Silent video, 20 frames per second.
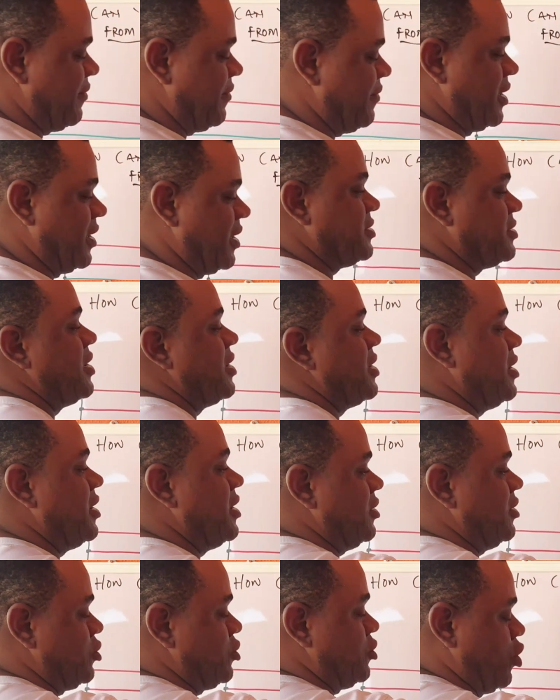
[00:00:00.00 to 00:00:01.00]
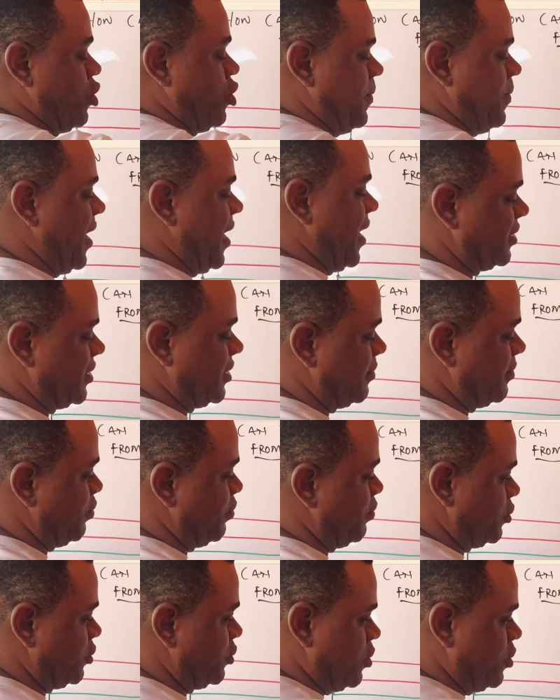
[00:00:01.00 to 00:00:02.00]
at the top, at the
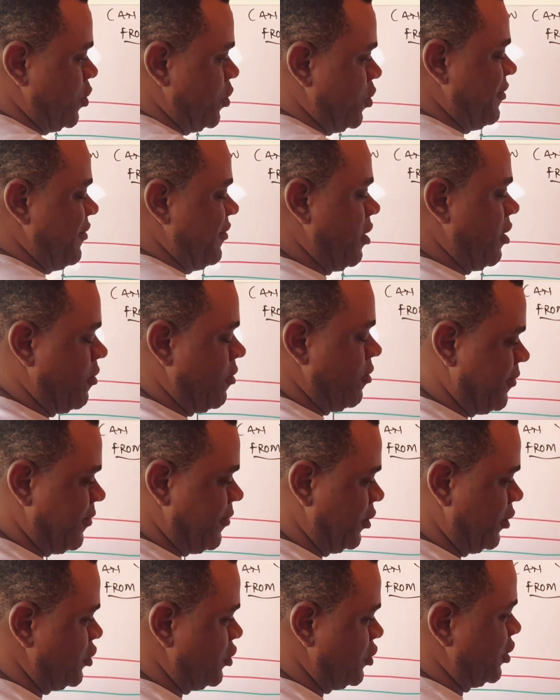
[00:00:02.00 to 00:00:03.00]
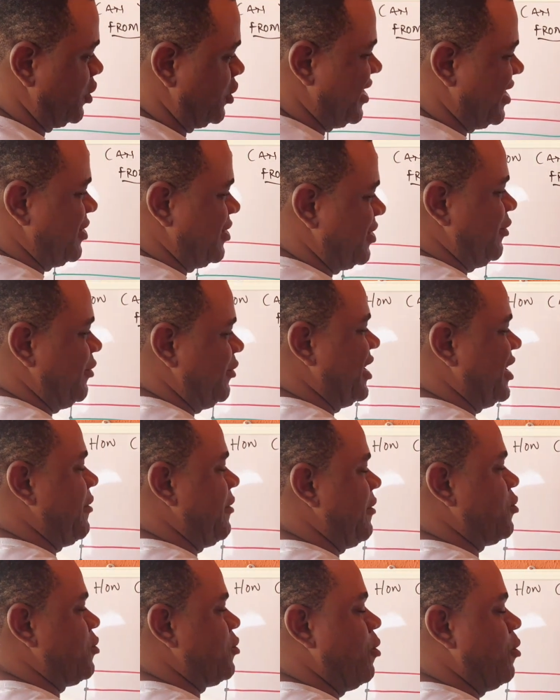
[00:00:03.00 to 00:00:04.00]
bottom, whatever configuration. Let the
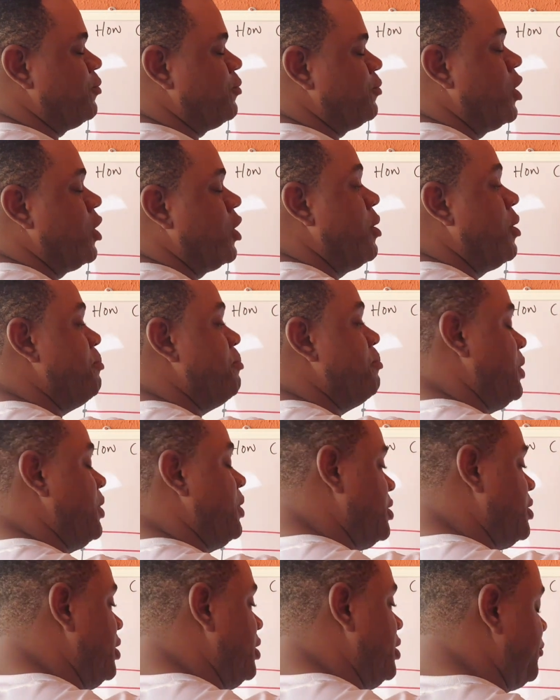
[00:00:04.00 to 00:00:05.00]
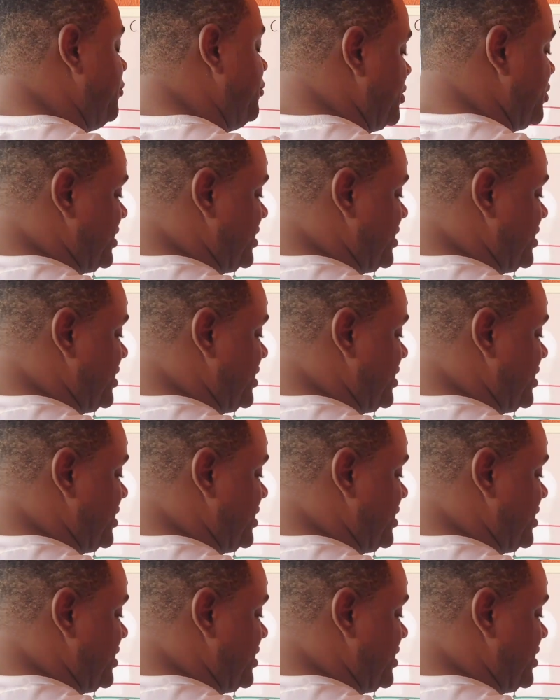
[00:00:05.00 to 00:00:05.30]
live come be the first